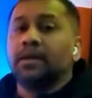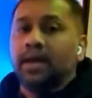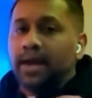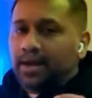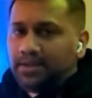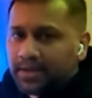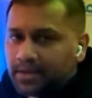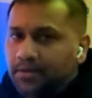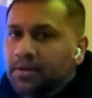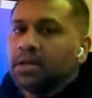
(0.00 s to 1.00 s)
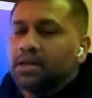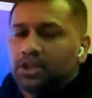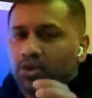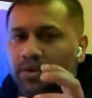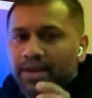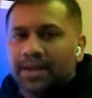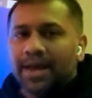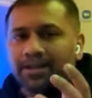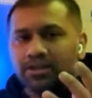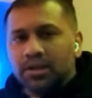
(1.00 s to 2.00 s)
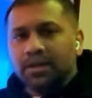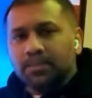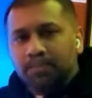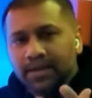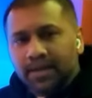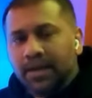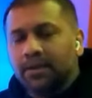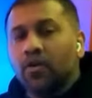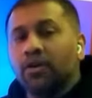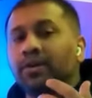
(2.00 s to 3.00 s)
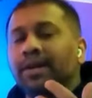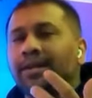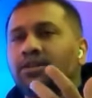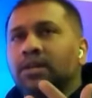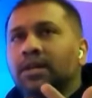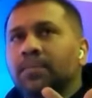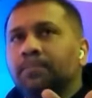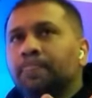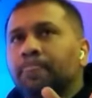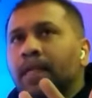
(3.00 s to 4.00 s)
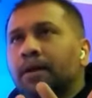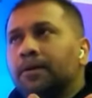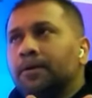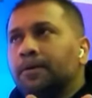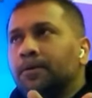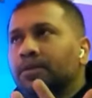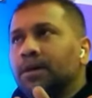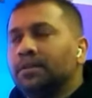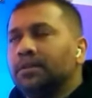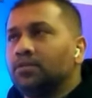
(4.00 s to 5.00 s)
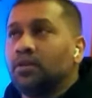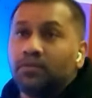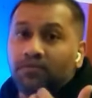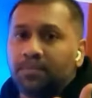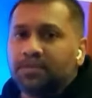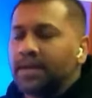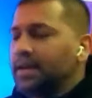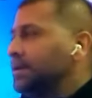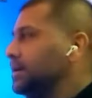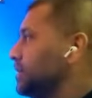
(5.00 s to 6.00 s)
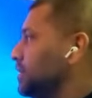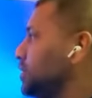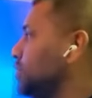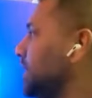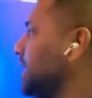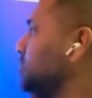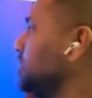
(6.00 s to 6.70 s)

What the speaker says: And then you can actually replicate, or you can actually on the flip side, you can actually